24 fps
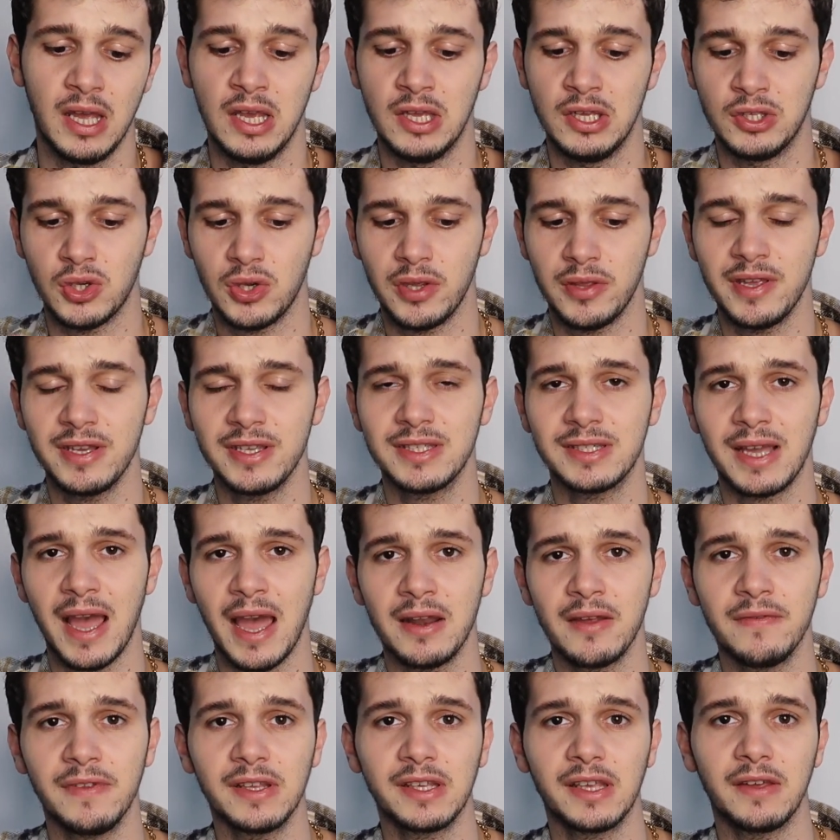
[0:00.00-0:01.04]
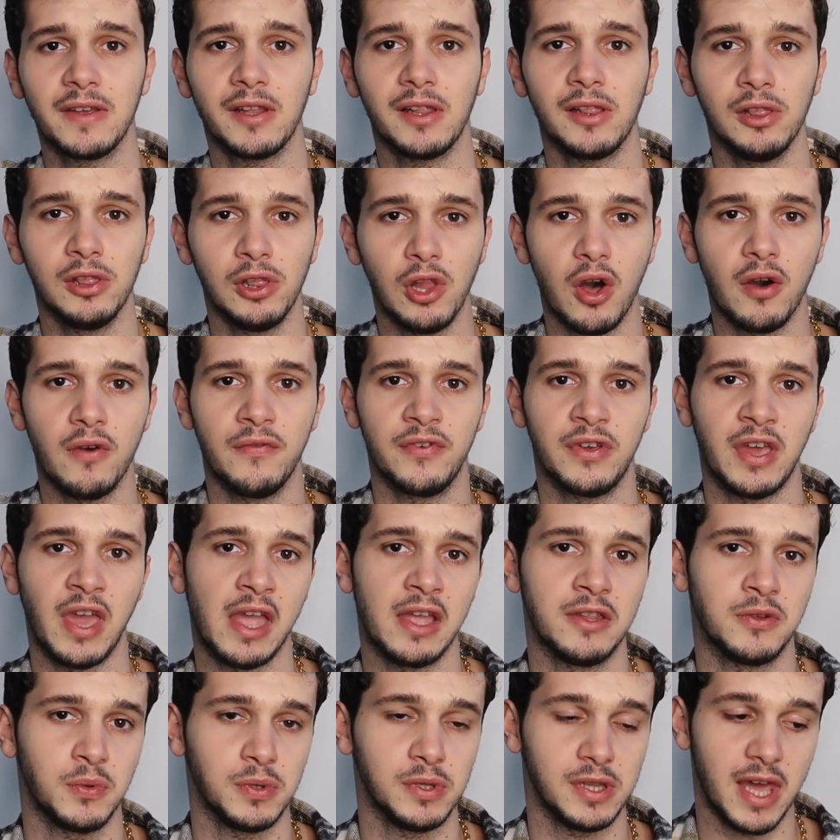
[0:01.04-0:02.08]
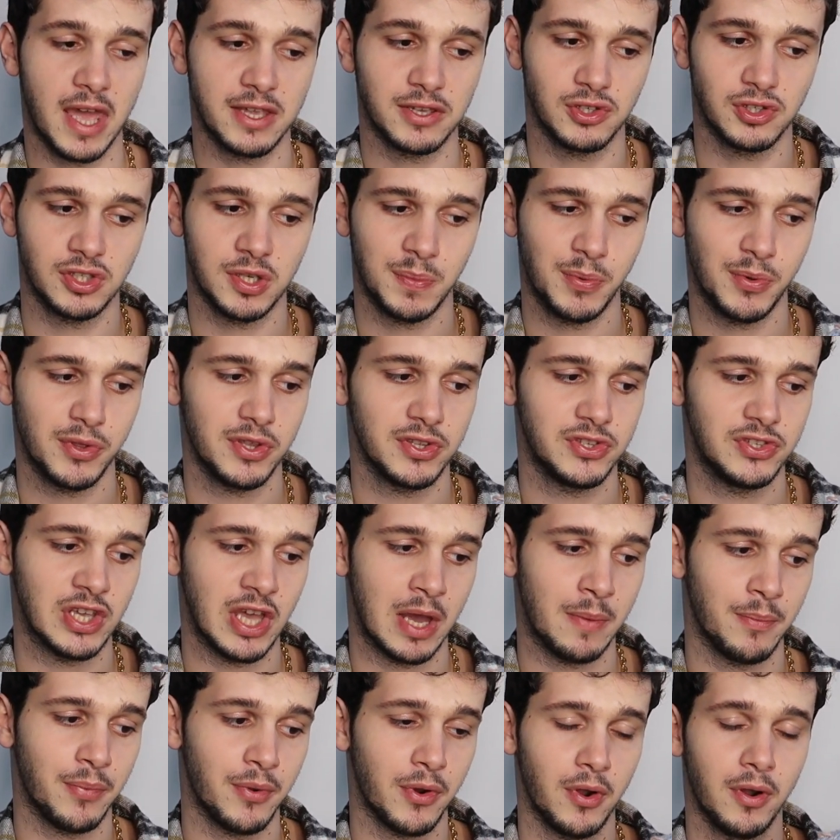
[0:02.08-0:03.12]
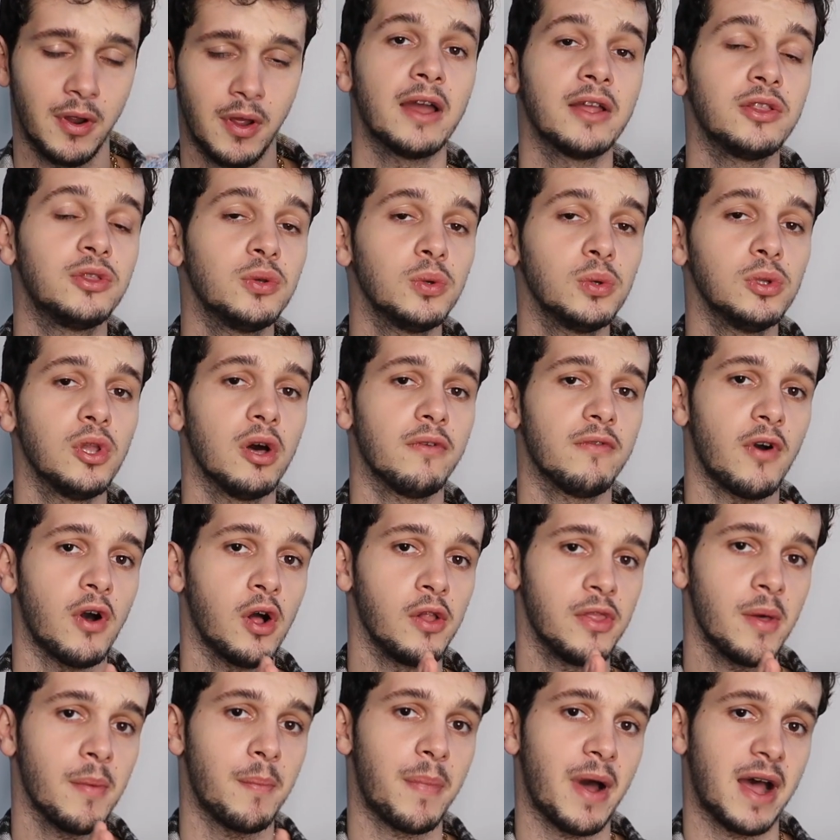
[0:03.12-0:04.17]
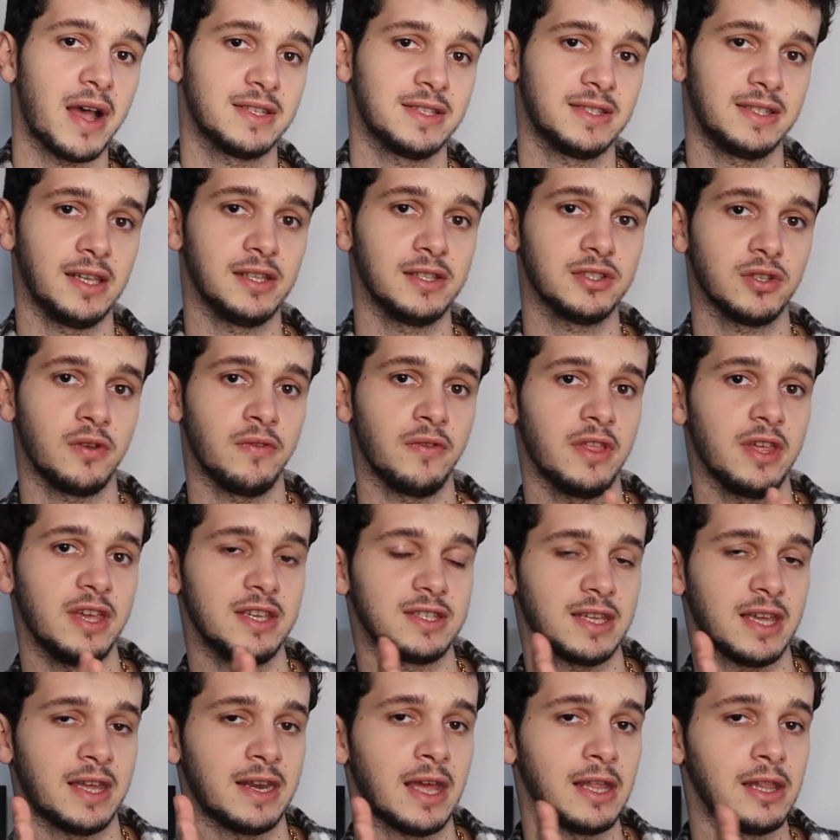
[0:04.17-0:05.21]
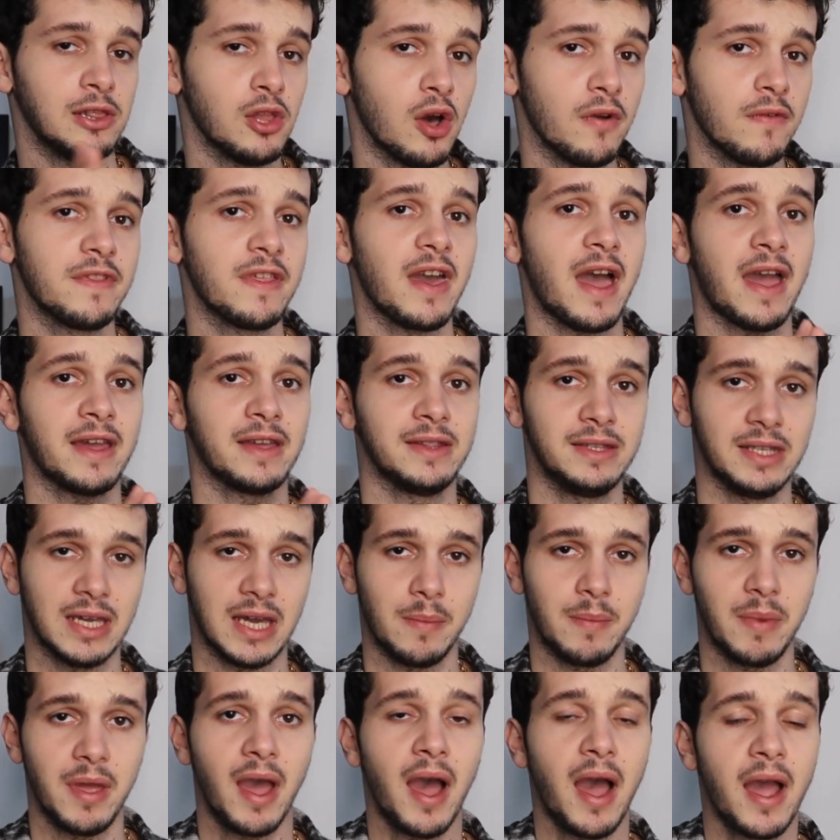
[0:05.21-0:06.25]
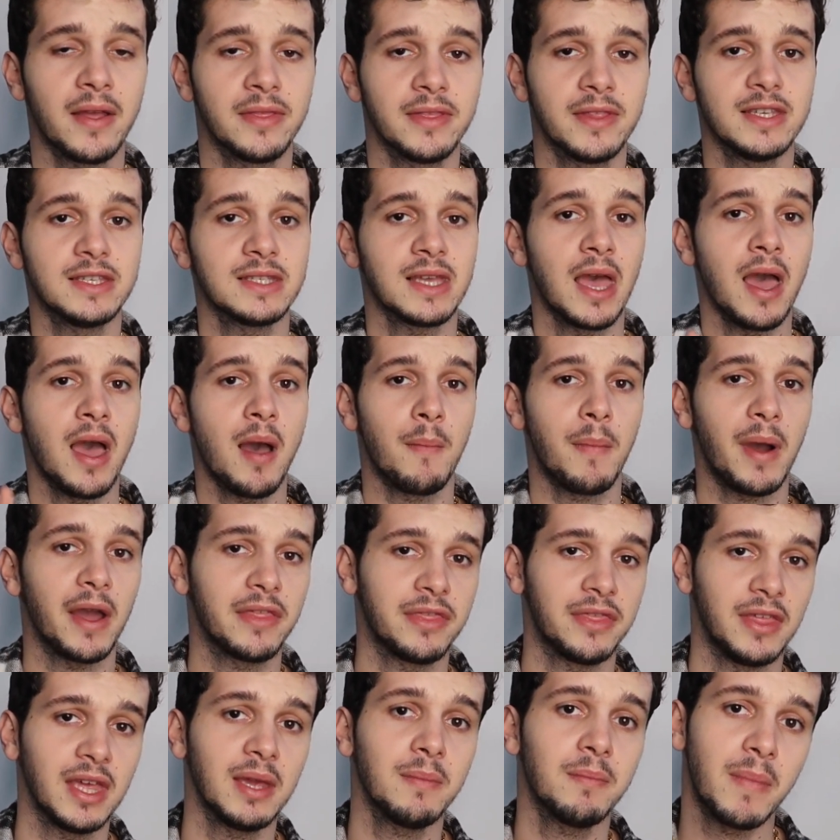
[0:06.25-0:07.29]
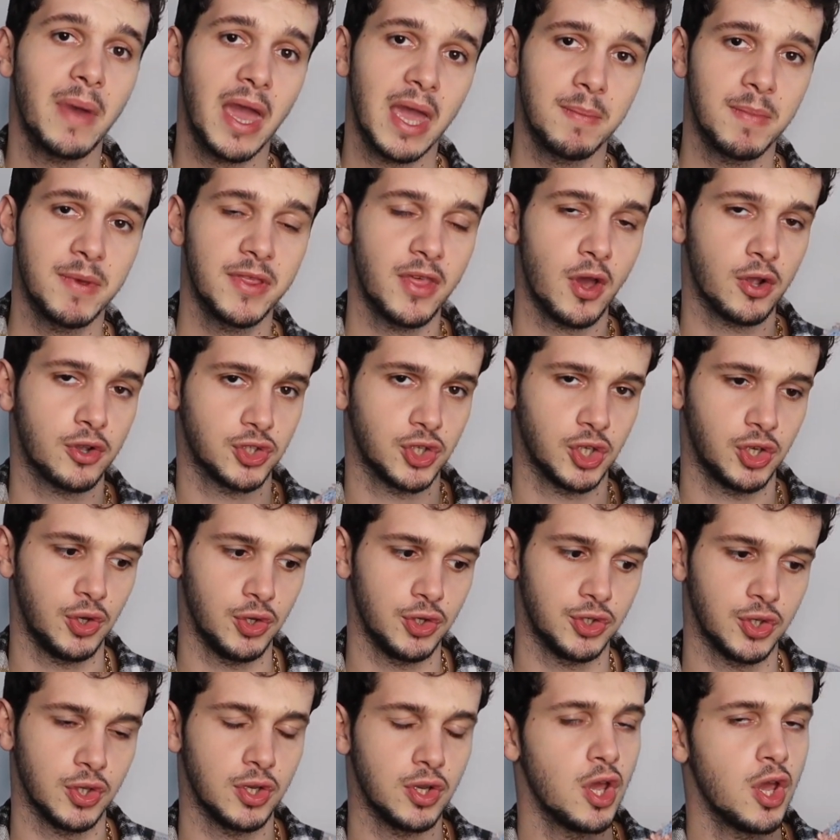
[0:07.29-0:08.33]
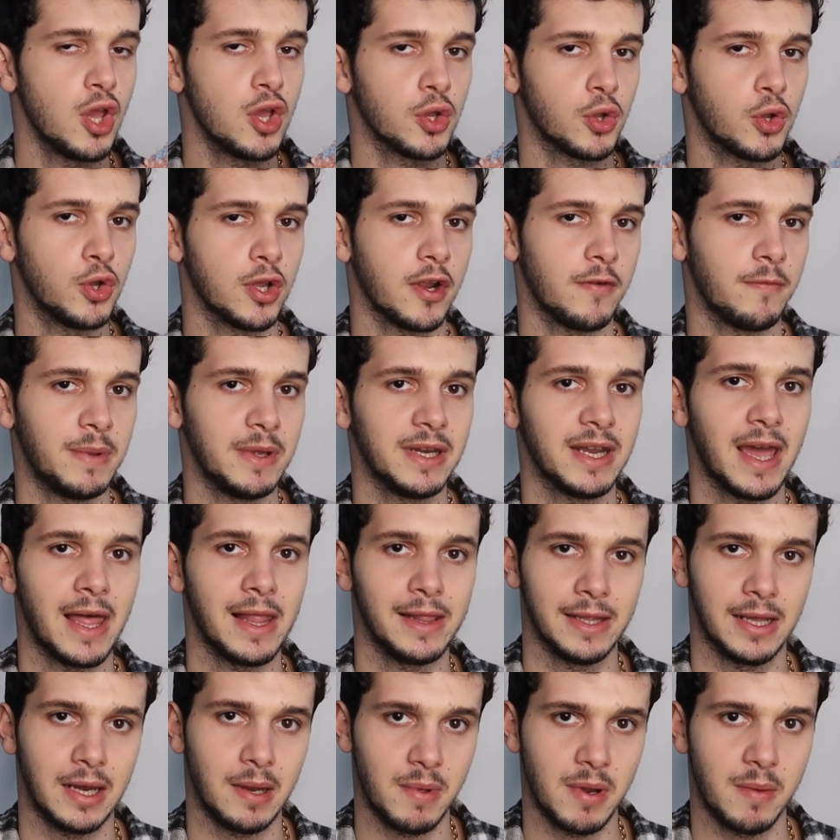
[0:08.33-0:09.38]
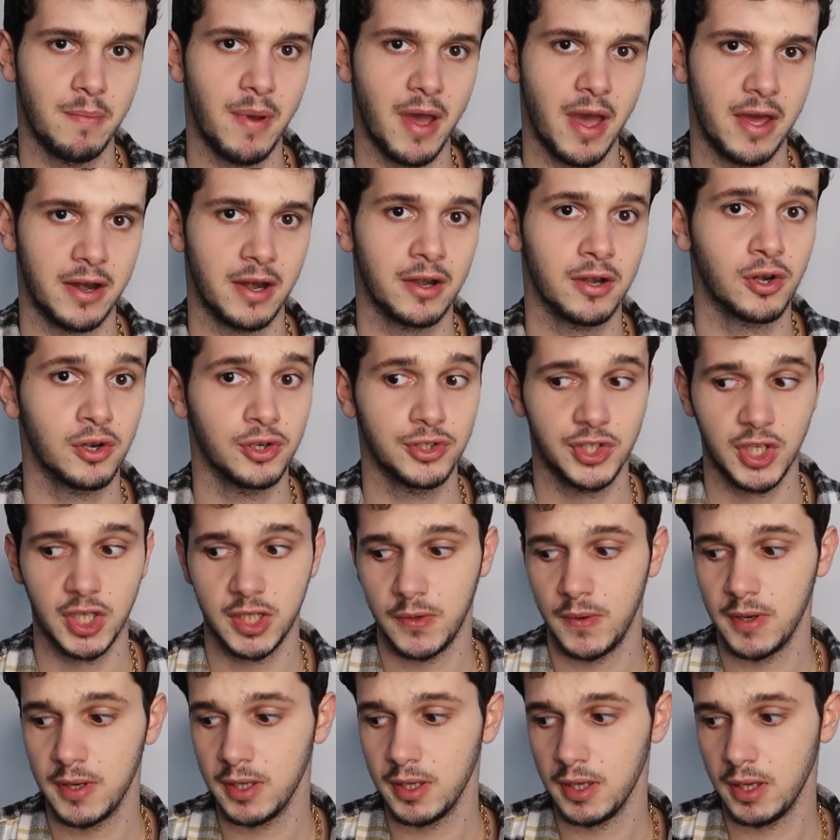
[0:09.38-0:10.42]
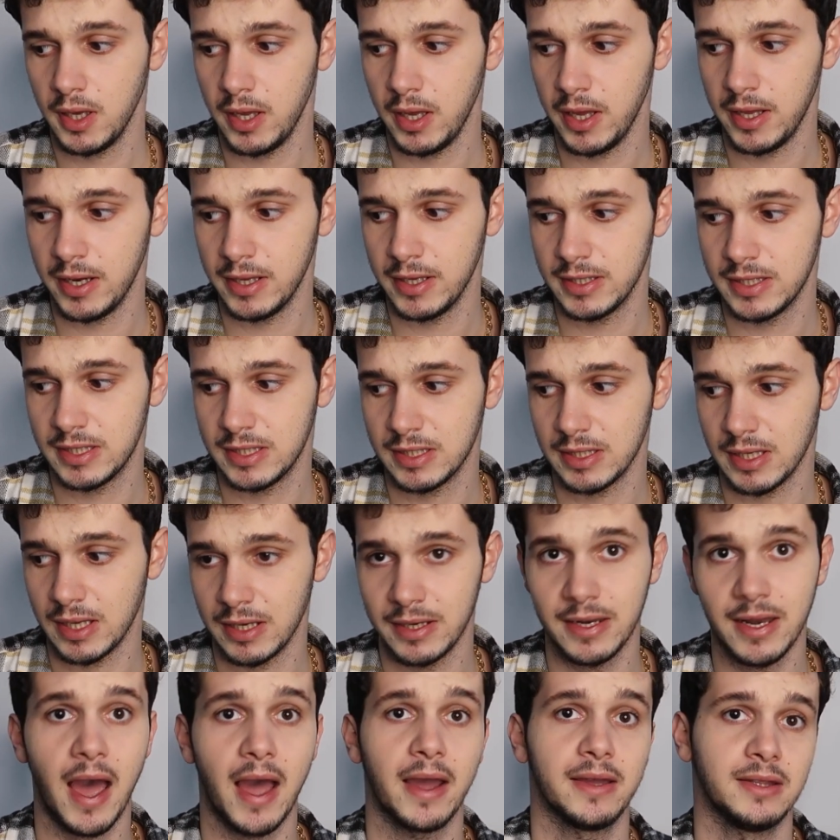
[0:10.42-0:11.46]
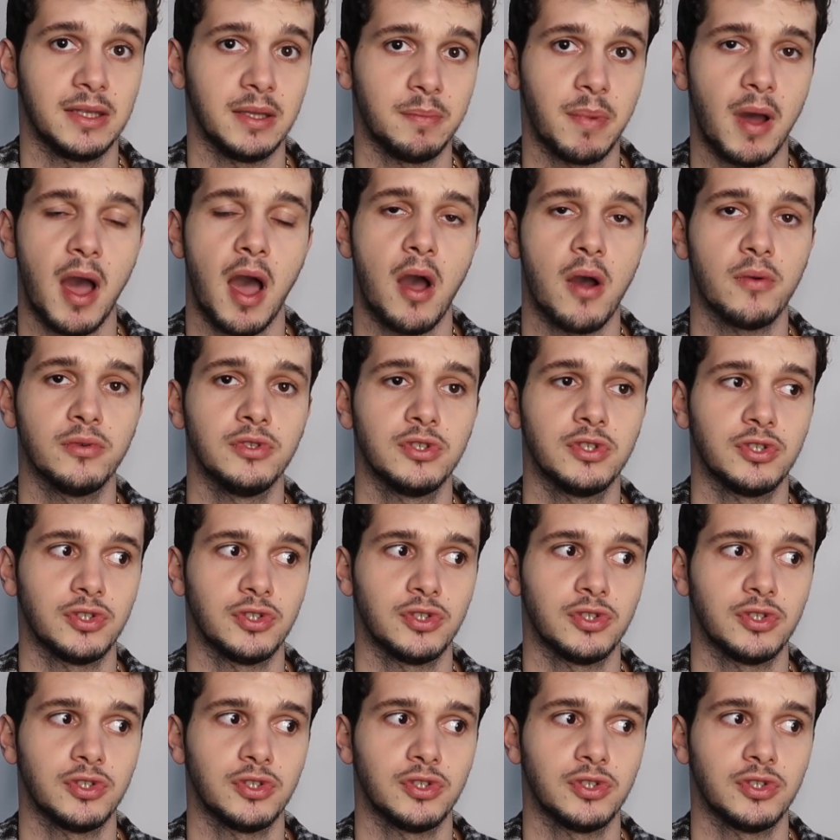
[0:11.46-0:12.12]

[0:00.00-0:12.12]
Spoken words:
So there's kind of like a love-hate relationship with this jumper. I do love all the pastels on this and I love the idea behind this, but I think maybe the execution could have been a little bit better, considering it is £90.